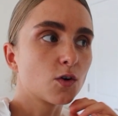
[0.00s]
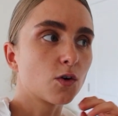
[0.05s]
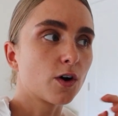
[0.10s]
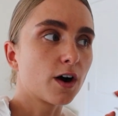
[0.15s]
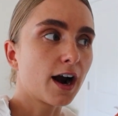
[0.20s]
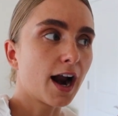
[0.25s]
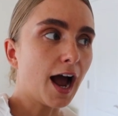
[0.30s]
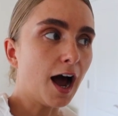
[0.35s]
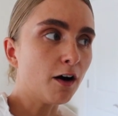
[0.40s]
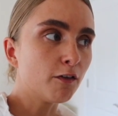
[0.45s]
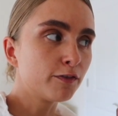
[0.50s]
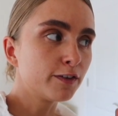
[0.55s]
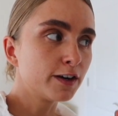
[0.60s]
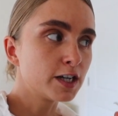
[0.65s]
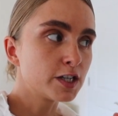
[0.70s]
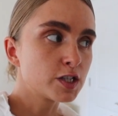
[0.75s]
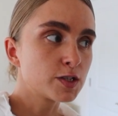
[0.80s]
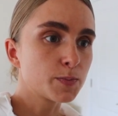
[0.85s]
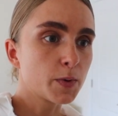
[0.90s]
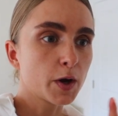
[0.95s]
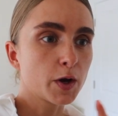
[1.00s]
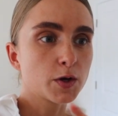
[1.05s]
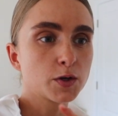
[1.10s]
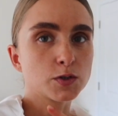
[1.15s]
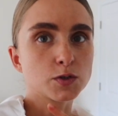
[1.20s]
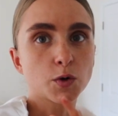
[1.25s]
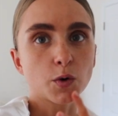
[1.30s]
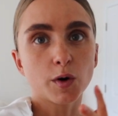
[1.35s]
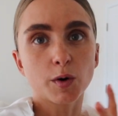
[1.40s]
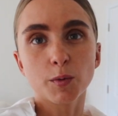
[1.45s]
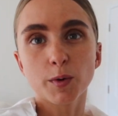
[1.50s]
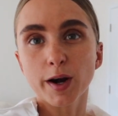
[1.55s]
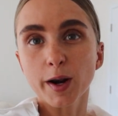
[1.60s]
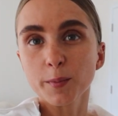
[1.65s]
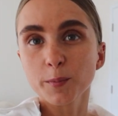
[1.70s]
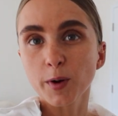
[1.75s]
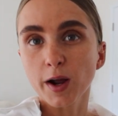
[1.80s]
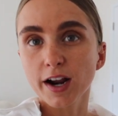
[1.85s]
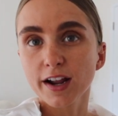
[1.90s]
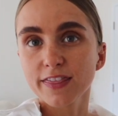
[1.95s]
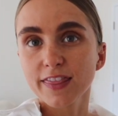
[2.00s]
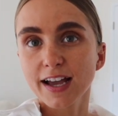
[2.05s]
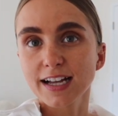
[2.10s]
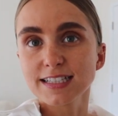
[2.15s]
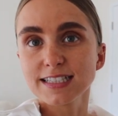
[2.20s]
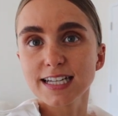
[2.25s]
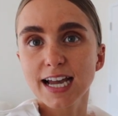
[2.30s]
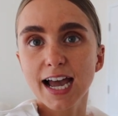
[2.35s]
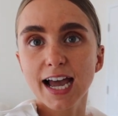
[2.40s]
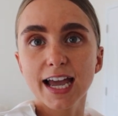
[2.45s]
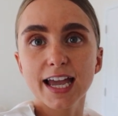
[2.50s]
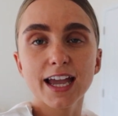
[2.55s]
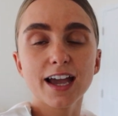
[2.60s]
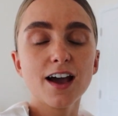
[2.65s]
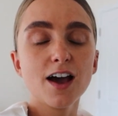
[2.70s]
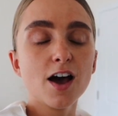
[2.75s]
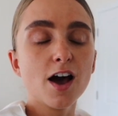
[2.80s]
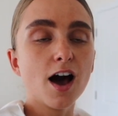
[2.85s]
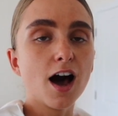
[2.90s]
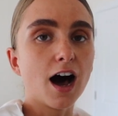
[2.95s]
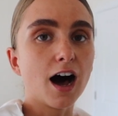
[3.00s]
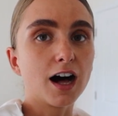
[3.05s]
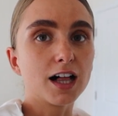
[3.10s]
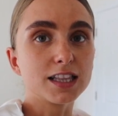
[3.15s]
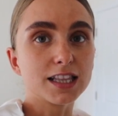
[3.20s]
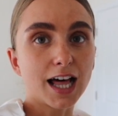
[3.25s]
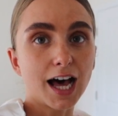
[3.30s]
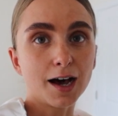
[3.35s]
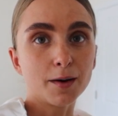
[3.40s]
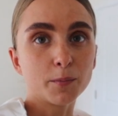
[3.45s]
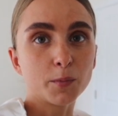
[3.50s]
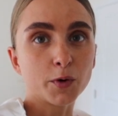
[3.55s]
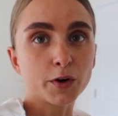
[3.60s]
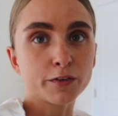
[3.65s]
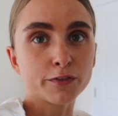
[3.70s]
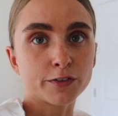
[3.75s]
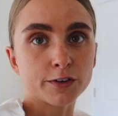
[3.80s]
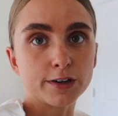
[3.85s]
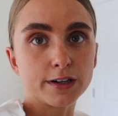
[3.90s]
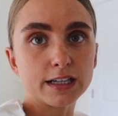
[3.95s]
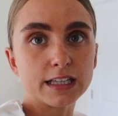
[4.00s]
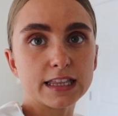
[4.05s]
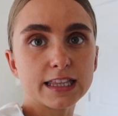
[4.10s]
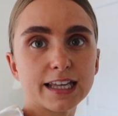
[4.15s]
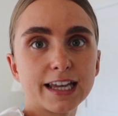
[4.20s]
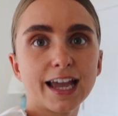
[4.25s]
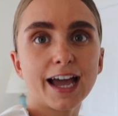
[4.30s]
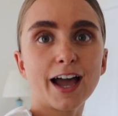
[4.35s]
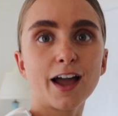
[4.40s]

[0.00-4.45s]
or outfit inspos or what I'm wearing that day a lot more frequently.